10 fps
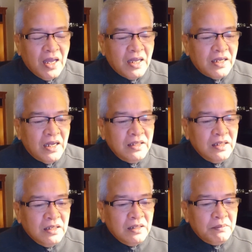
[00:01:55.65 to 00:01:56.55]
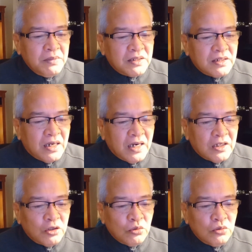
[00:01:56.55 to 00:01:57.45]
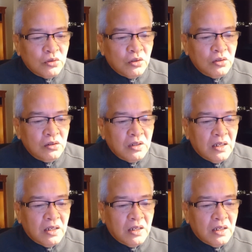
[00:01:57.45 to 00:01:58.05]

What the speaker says: Again, Mr. Art Tungol,